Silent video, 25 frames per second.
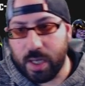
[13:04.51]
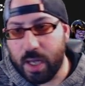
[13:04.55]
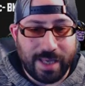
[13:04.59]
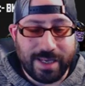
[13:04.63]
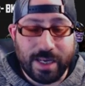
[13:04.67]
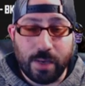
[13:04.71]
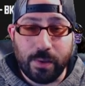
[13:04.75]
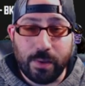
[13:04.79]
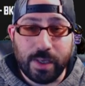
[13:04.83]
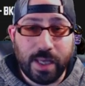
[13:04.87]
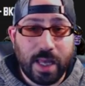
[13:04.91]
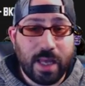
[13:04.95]

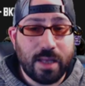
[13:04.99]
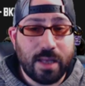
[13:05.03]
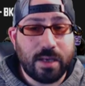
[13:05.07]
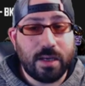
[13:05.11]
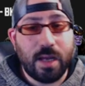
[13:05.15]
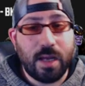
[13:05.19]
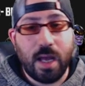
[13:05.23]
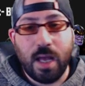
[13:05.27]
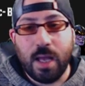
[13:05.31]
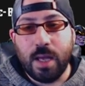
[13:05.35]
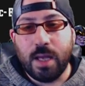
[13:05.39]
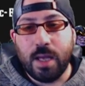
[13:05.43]
Now
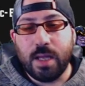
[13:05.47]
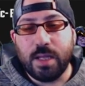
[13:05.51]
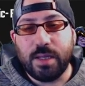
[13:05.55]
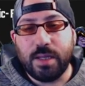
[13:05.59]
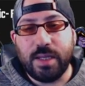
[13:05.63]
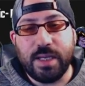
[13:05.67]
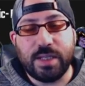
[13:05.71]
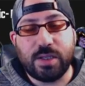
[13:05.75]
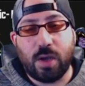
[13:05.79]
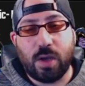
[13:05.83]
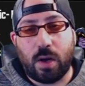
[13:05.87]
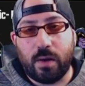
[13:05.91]
again,
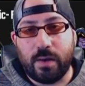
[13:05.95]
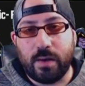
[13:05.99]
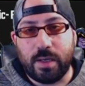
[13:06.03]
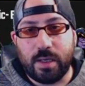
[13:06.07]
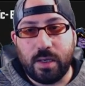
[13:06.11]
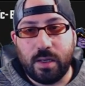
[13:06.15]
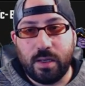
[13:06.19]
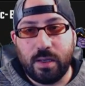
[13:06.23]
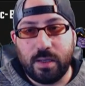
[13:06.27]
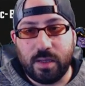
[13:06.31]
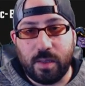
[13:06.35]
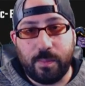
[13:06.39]
these aren't
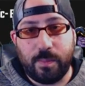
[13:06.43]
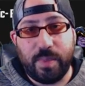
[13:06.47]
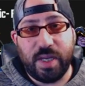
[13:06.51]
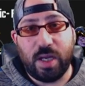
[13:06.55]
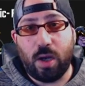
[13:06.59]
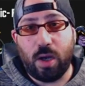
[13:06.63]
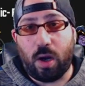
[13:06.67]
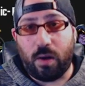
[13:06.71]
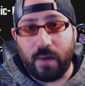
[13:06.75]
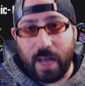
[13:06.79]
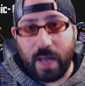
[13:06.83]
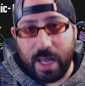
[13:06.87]
the
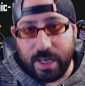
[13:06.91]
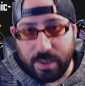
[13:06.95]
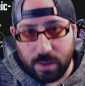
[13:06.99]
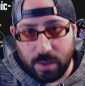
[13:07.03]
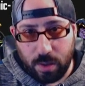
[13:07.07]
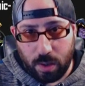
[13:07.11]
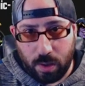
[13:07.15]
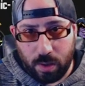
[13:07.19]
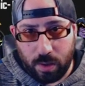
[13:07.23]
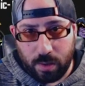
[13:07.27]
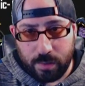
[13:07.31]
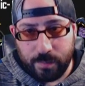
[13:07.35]
be-all
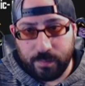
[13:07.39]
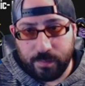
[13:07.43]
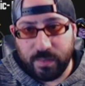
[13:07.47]
end-all.